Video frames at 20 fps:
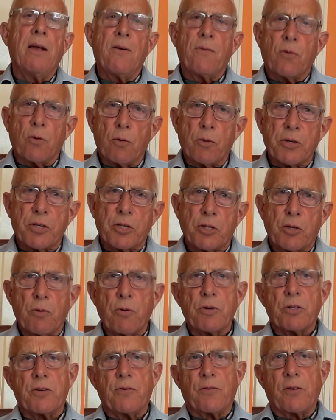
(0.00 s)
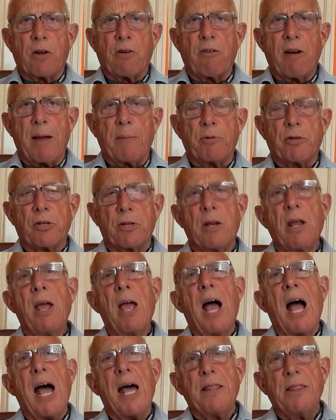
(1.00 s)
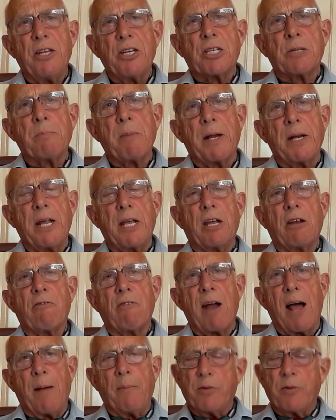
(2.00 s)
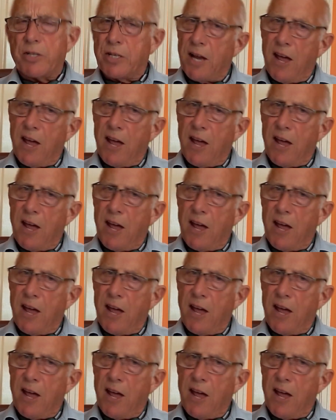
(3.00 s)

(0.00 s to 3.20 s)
for all sorts of corruption, and this money corrupts.